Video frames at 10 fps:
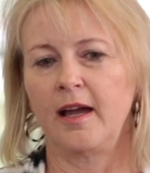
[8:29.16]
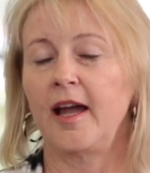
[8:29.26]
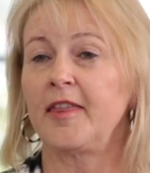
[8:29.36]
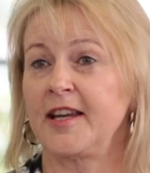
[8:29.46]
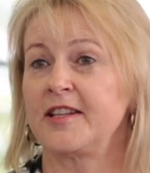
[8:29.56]

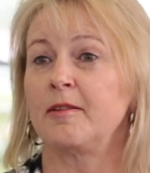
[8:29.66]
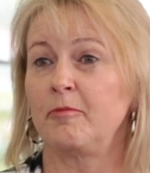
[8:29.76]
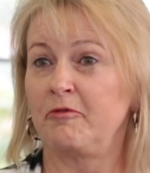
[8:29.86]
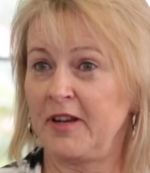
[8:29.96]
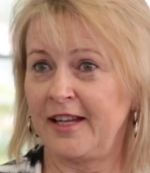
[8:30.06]
I think the
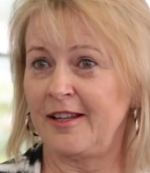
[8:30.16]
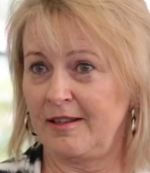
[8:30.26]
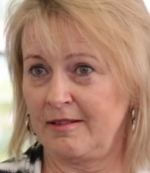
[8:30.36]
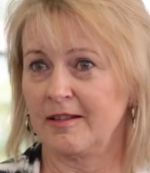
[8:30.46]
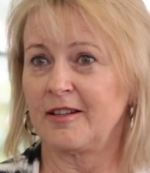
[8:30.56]

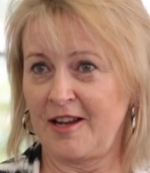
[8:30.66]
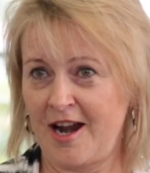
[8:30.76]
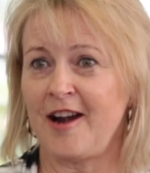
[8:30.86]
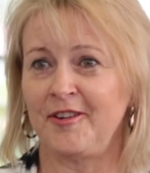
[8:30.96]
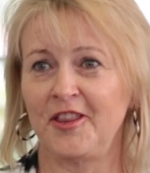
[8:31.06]
real
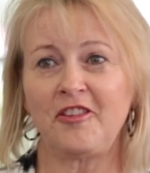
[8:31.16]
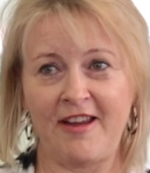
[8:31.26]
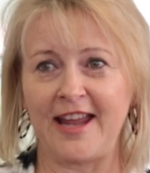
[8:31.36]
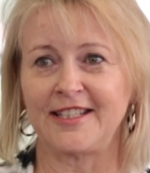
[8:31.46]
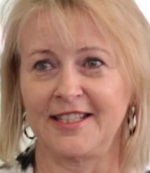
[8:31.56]
current
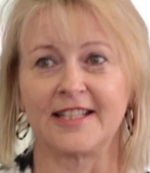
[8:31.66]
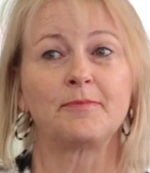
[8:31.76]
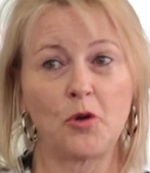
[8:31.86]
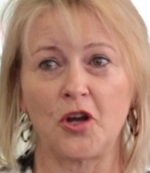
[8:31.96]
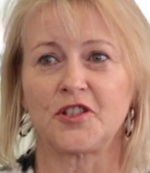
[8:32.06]
threat is
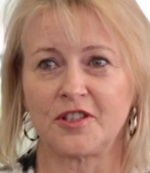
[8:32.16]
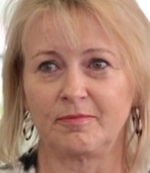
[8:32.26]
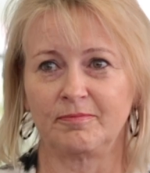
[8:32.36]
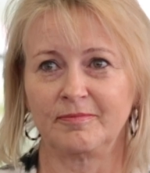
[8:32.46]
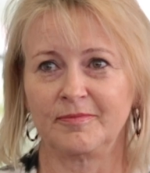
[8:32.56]
MERS.
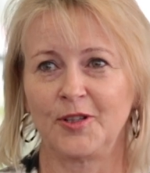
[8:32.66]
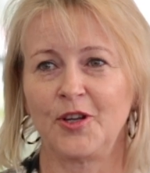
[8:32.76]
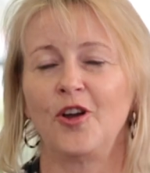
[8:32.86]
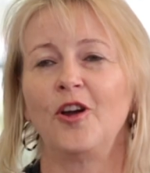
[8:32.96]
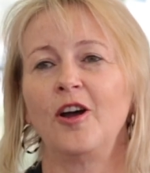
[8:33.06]

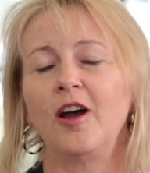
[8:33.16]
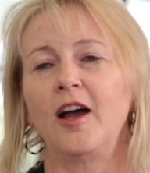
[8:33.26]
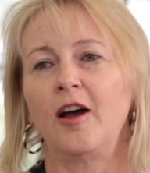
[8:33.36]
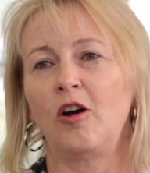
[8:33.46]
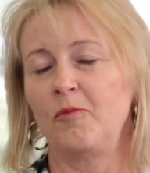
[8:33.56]

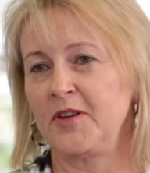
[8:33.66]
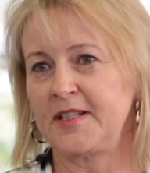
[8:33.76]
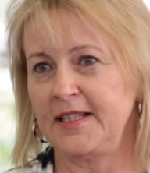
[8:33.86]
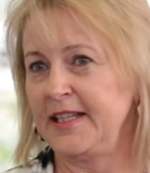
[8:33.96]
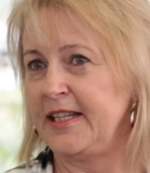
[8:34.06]

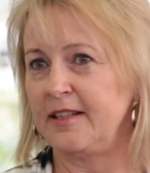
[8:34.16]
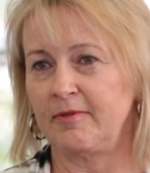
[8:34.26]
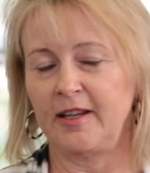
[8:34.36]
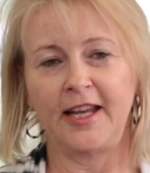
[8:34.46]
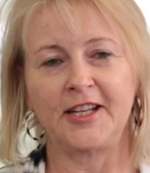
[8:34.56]
Obviously,
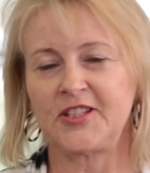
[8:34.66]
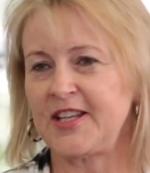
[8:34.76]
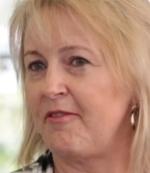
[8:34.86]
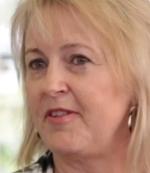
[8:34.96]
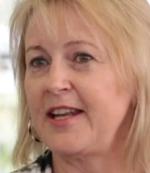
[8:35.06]

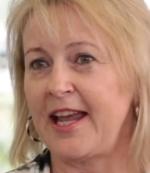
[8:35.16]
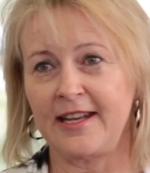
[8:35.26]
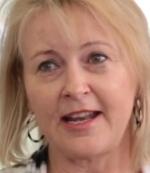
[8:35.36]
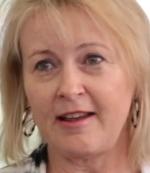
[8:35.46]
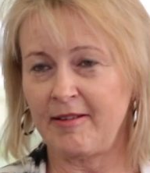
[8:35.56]

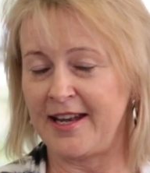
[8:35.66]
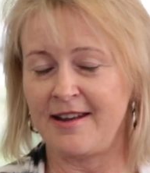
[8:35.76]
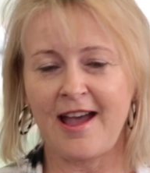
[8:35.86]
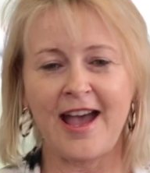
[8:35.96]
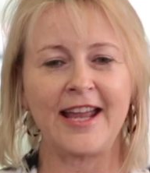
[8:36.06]

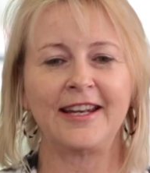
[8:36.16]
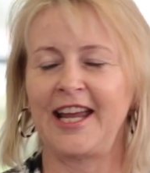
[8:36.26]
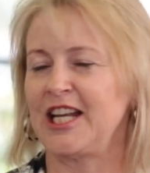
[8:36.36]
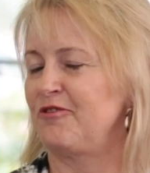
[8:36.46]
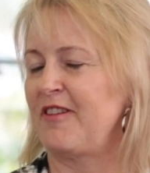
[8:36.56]
H7N9,
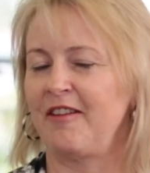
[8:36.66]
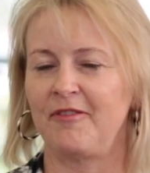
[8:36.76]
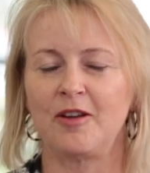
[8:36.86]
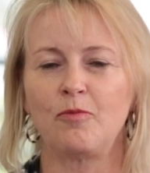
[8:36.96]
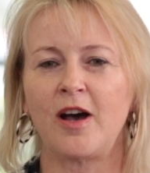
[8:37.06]

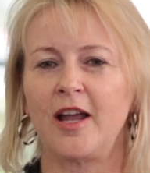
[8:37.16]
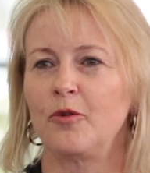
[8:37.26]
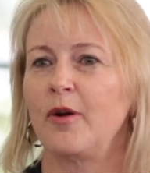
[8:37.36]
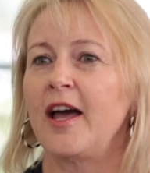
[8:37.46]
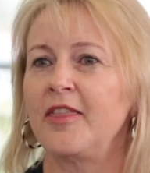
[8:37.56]
H5N1,
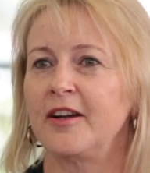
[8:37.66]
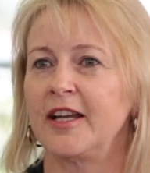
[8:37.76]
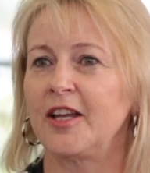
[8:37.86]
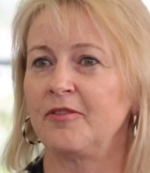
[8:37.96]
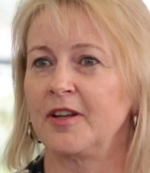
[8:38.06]
or other
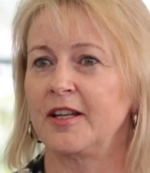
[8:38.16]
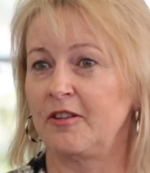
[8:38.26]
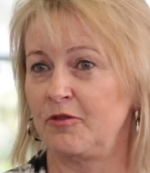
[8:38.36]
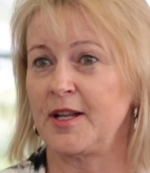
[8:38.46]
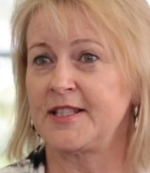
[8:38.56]
avian
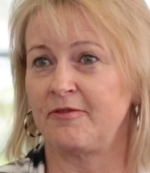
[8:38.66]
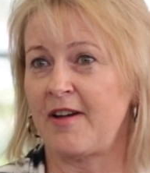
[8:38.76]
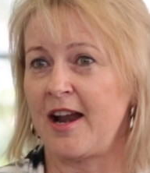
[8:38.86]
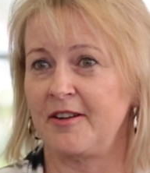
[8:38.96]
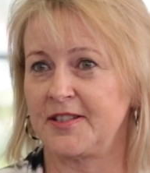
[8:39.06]
influenza
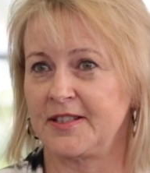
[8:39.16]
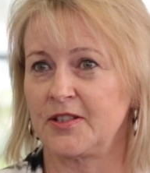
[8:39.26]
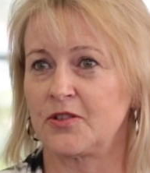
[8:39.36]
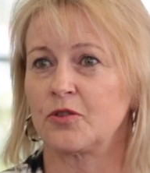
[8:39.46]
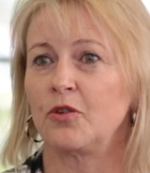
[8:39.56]

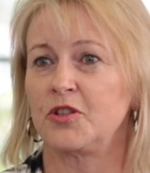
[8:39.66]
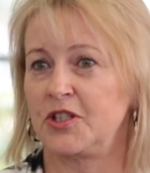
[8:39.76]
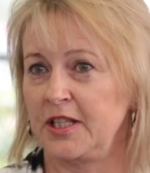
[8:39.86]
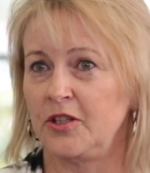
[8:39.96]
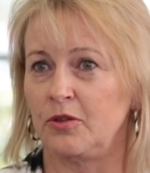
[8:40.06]
viruses
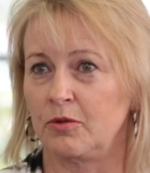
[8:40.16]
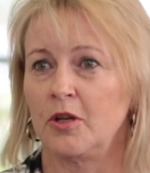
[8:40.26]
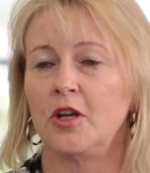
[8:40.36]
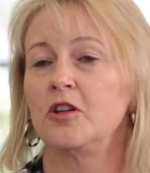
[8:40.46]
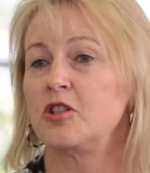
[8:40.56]
continue
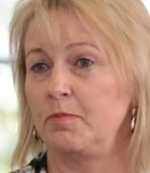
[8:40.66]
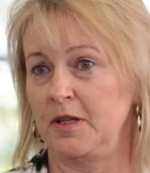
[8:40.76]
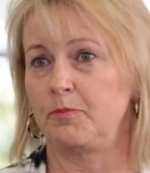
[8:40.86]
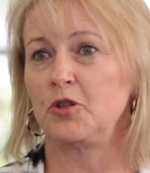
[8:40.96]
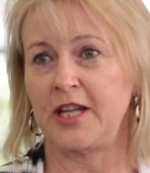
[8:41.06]
to
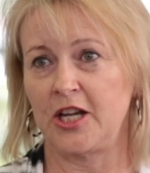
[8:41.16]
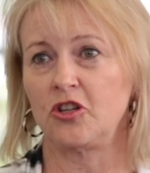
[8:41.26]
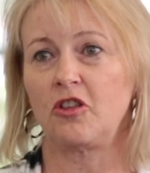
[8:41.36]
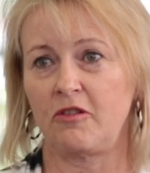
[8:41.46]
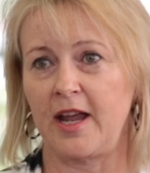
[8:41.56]
be a
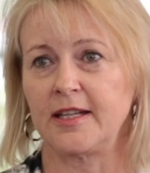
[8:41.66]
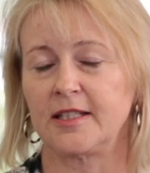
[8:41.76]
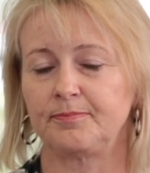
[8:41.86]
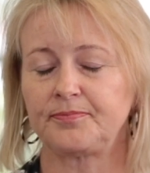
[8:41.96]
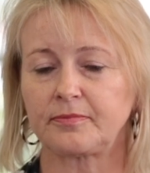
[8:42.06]
potential threat.